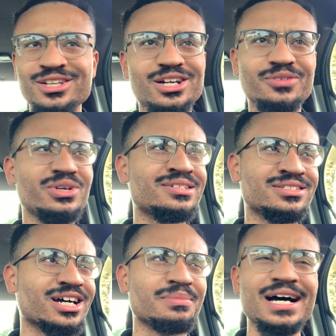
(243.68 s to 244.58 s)
You know, we
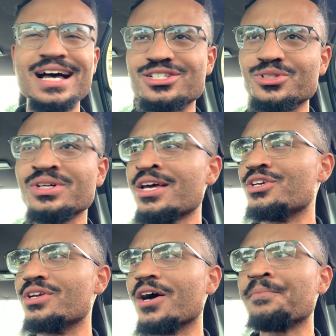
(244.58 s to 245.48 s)
talking about high school.
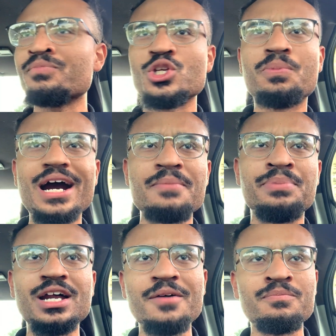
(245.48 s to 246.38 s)
You know, you probably
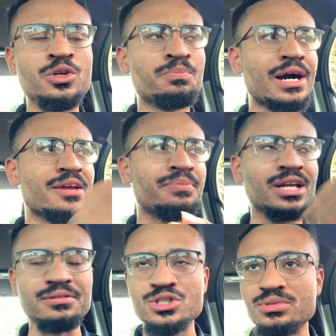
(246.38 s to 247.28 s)
beat off
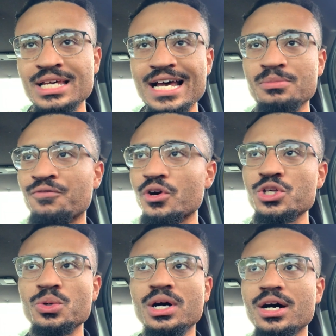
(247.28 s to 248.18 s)
2 times before
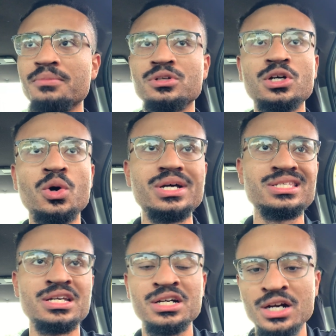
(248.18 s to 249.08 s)
you go and
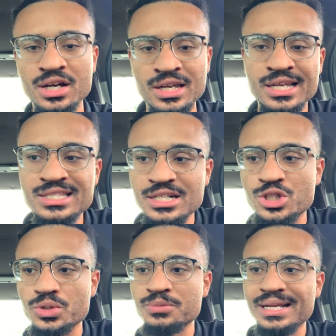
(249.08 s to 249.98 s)
see a girl it is that
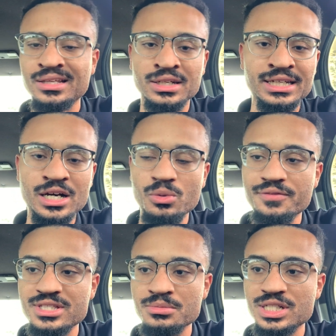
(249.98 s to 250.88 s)
she was about to link up with
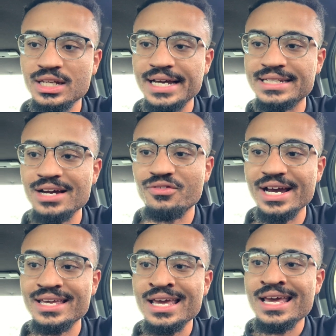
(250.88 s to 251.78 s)
or some shit like that,
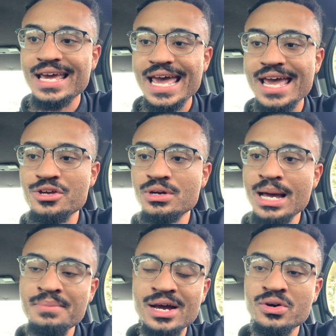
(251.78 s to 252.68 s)
right? And you know,
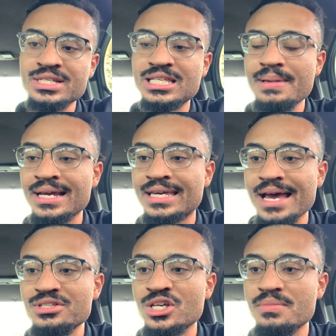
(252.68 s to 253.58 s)
I'm not gonna sit back and
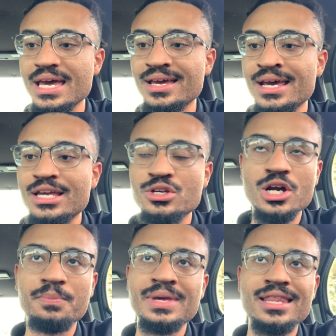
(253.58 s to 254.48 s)
catch you, man. You
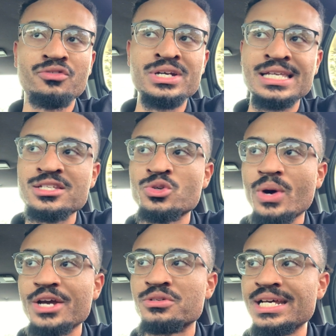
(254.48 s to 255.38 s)
know, and the reason as to why
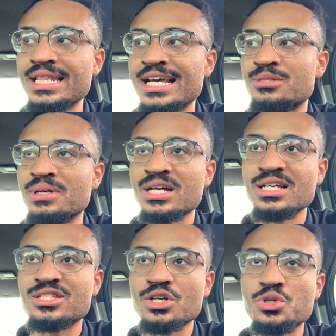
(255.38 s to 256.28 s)
you did that is
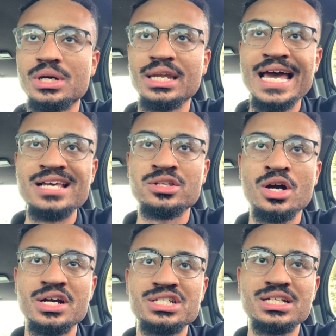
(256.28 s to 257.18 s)
because so you could last
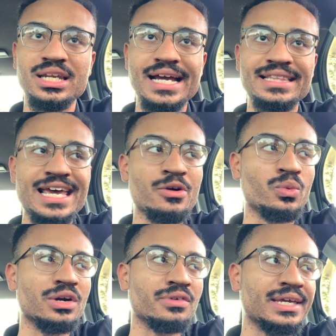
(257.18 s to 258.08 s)
longer and shit like that.
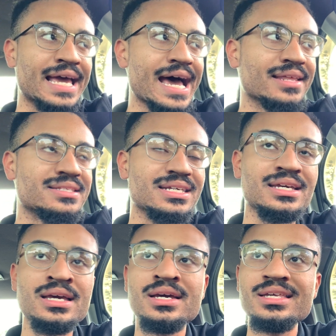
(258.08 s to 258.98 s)
When in reality,
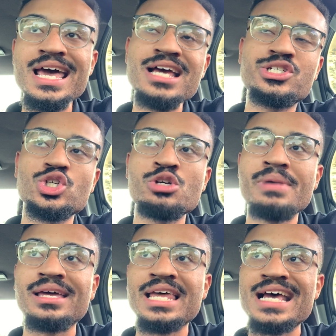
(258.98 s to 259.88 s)
yeah, sure you
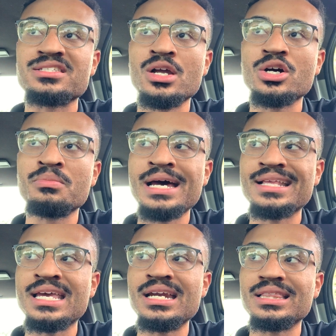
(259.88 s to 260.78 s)
might last longer, but at
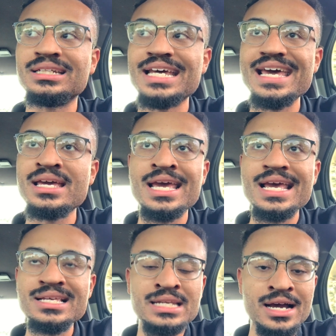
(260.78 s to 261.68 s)
the end of the day,
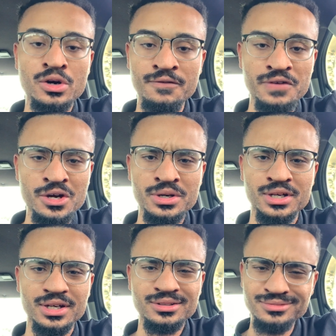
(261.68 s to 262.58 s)
it's not gonna feel
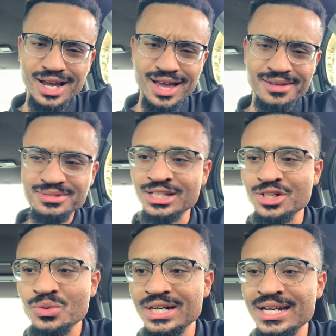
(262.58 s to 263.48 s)
good. I'm telling
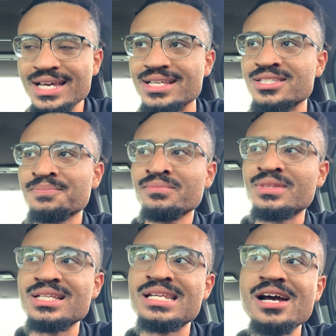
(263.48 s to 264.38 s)
you what it is.
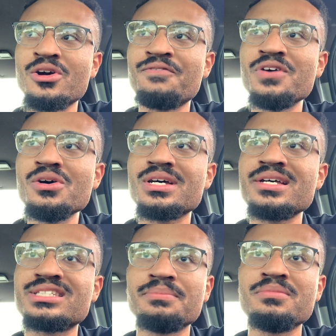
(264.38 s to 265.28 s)
It's not gonna feel
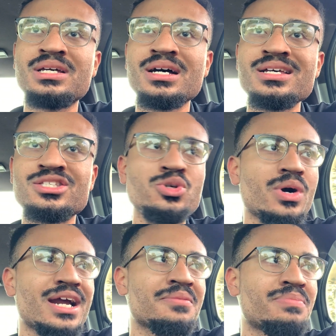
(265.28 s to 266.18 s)
good simply because you
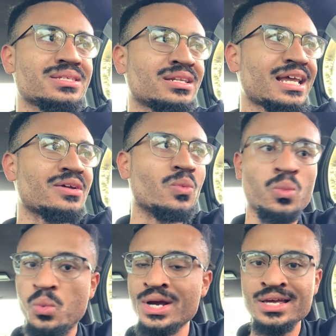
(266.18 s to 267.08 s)
already busted like
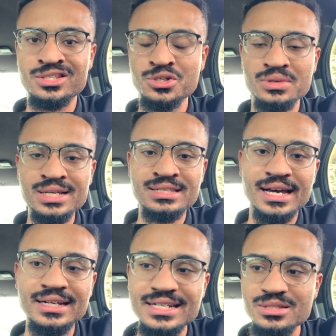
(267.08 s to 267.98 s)
1 or 2 nuts out
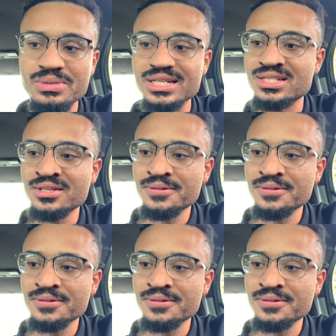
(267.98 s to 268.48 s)
in this bitch.